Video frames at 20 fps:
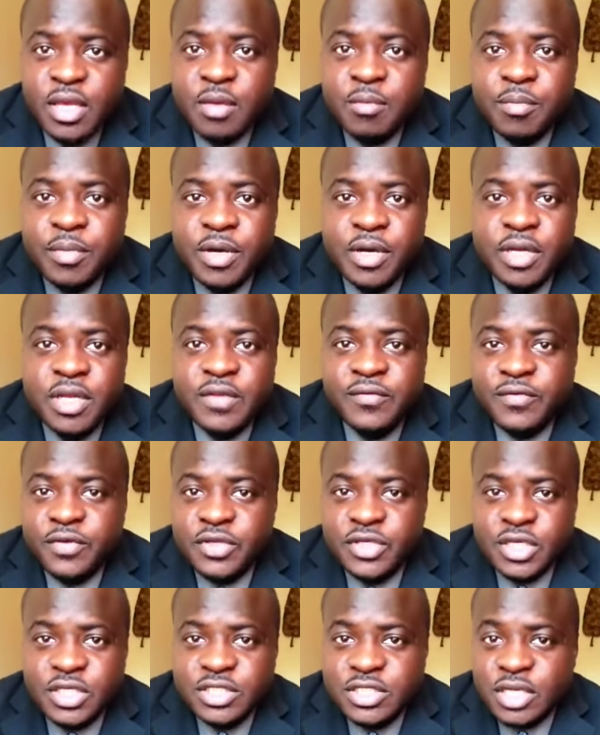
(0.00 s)
But if you're
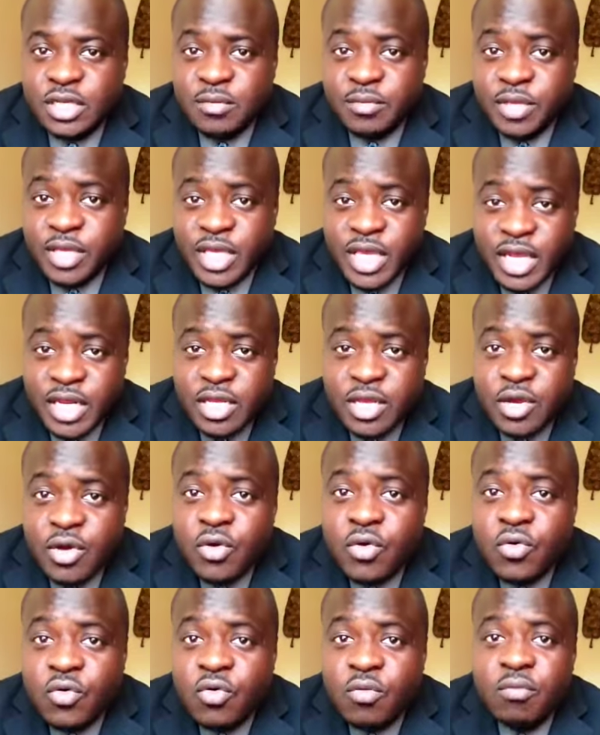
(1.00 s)
just going to be getting a
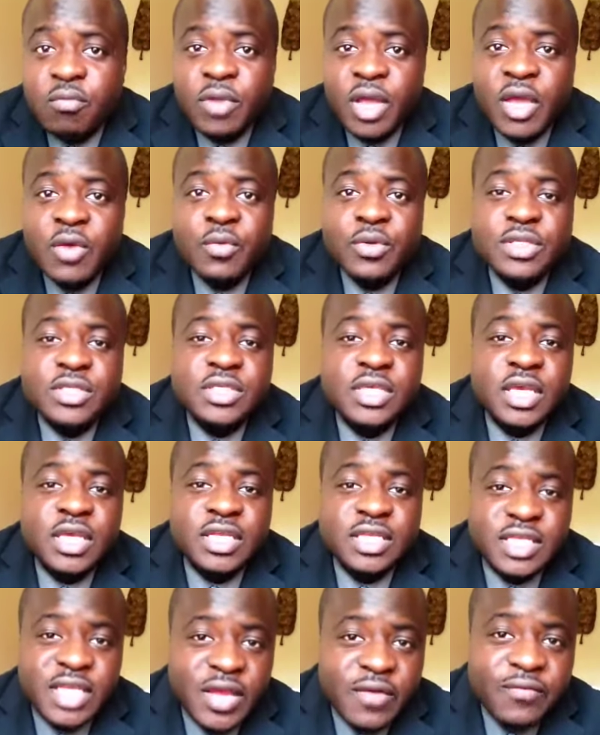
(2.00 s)
home, I would say
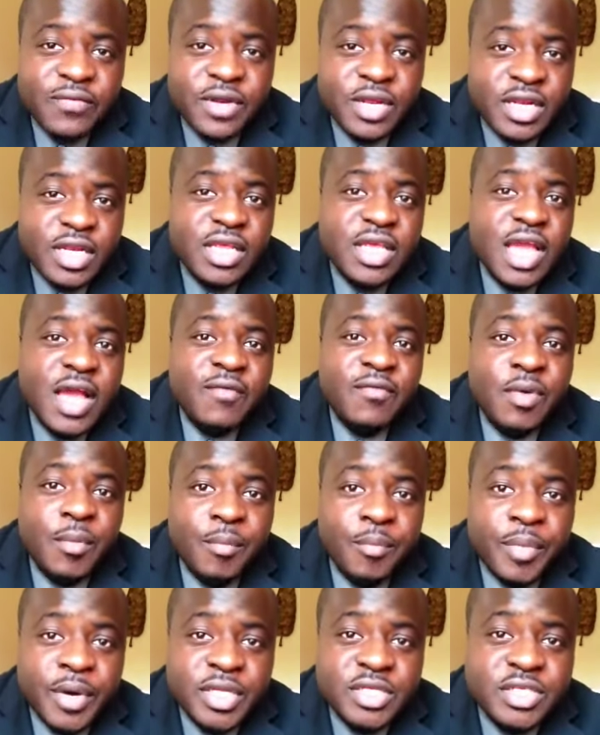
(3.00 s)
definitely have a
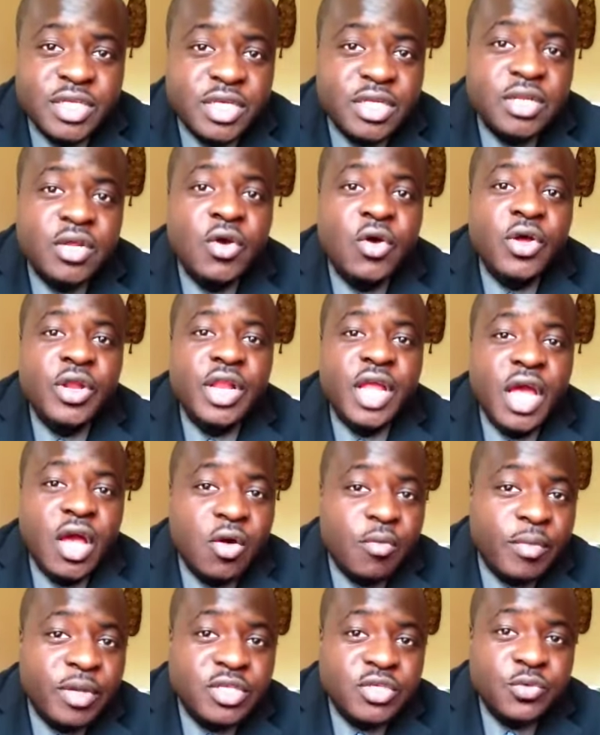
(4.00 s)
budget on how
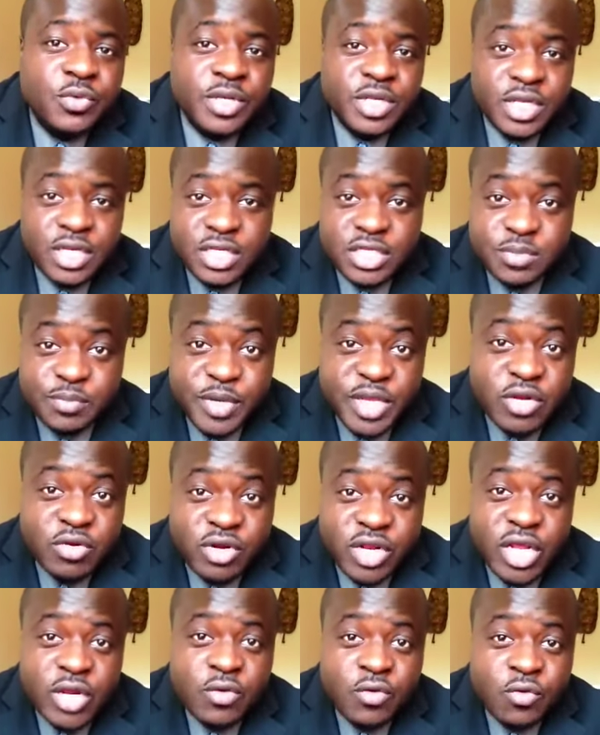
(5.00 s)
much you would need to spend on
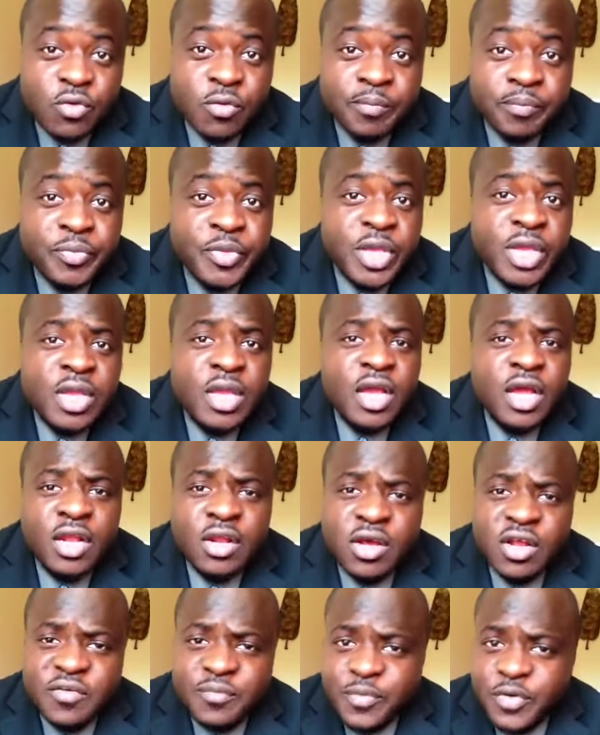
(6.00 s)
that home. A
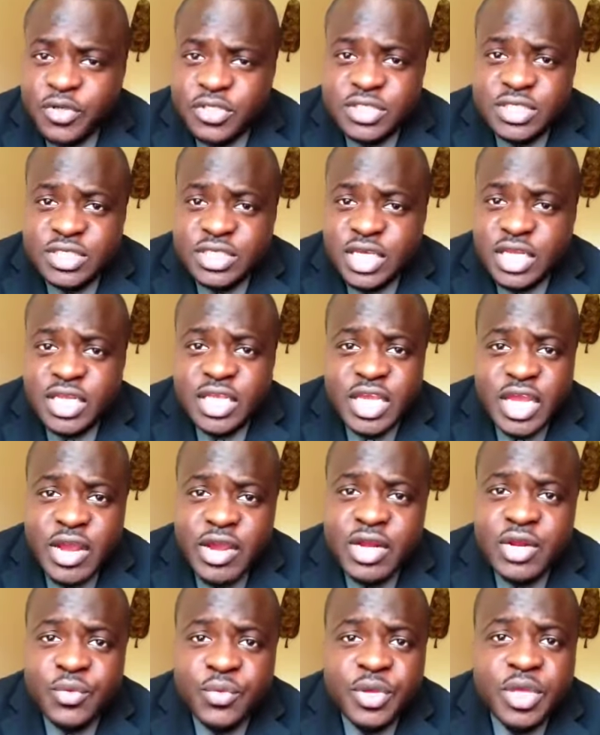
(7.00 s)
lot of persons get
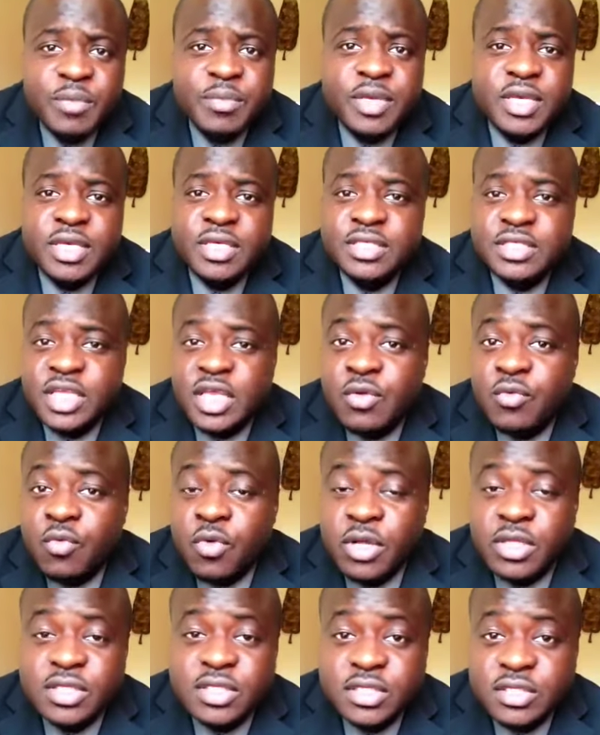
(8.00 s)
carried away because they
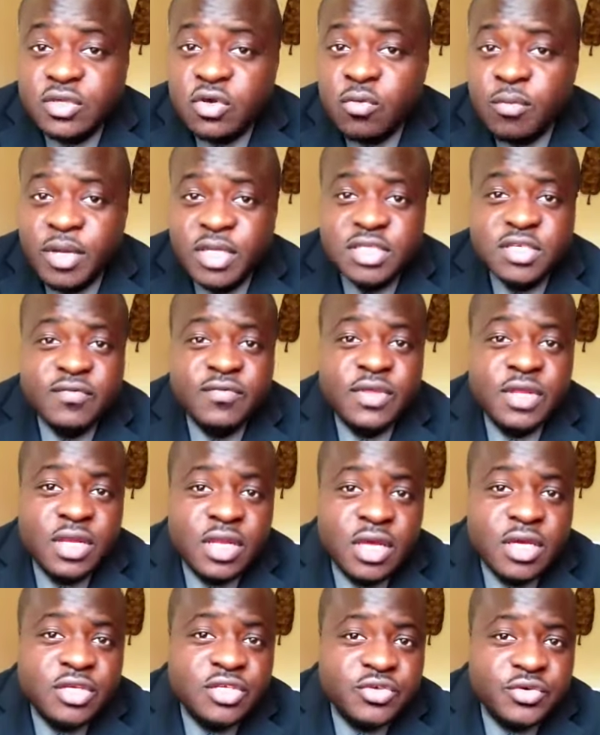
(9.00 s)
want so much of the
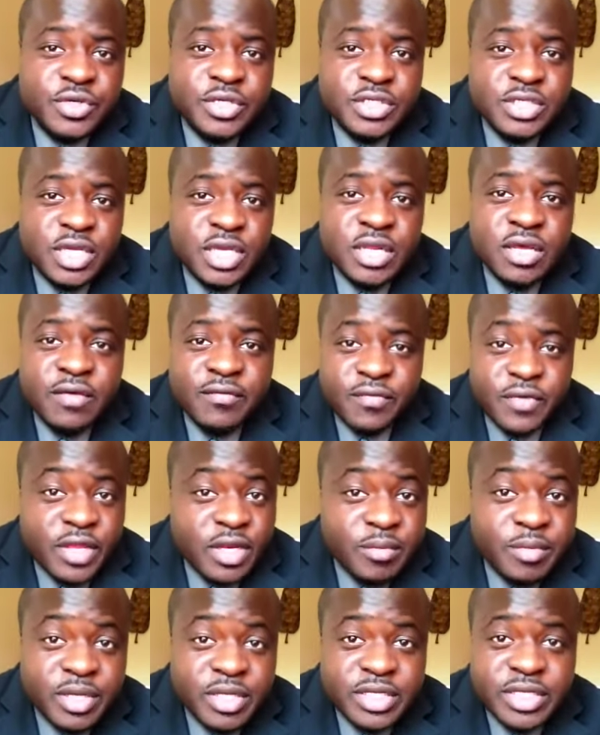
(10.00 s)
luxuries that are
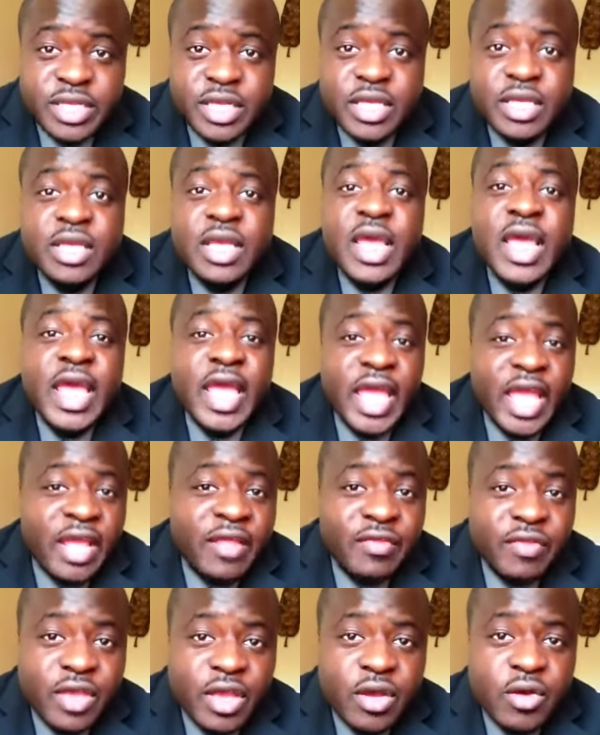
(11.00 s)
available today in
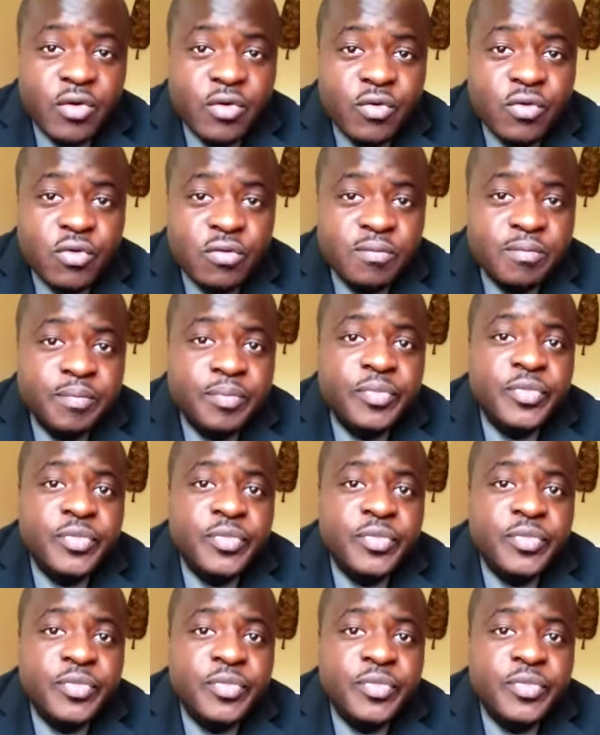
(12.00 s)
their home,